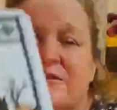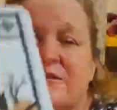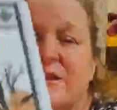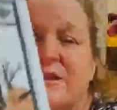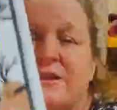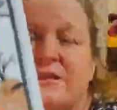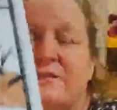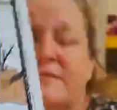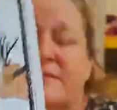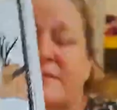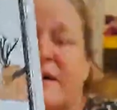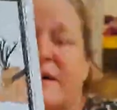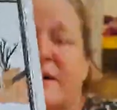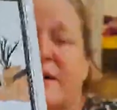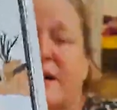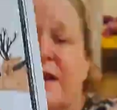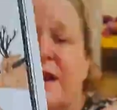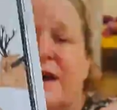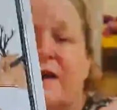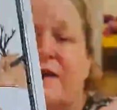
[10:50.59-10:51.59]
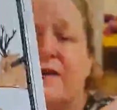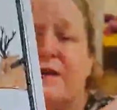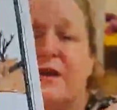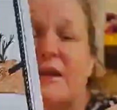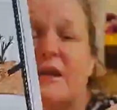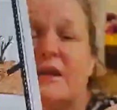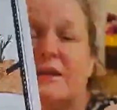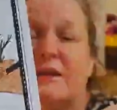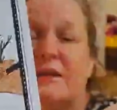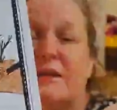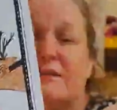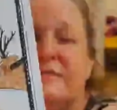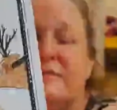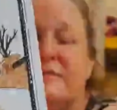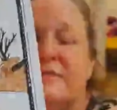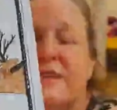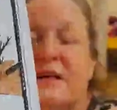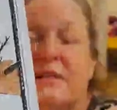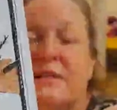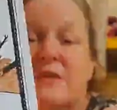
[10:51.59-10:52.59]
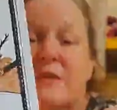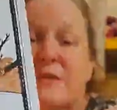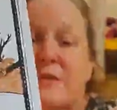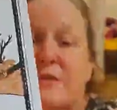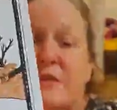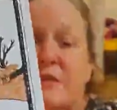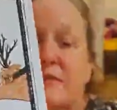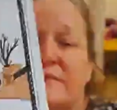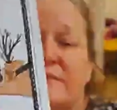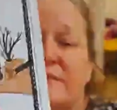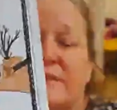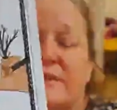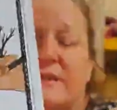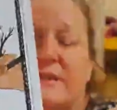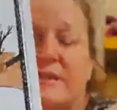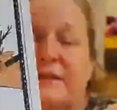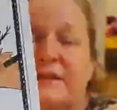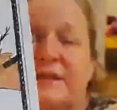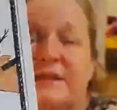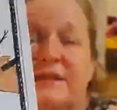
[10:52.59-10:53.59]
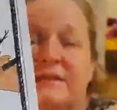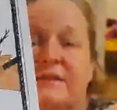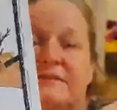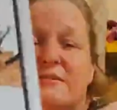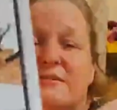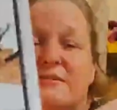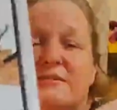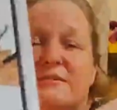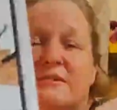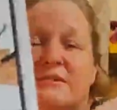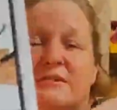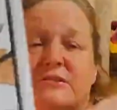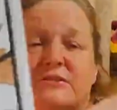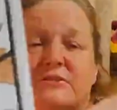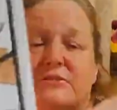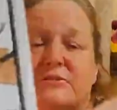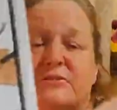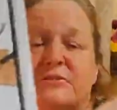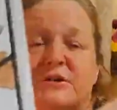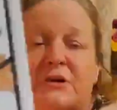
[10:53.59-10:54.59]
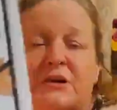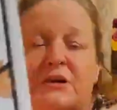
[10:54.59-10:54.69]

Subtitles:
he's gone out and he's done the things that he needed to do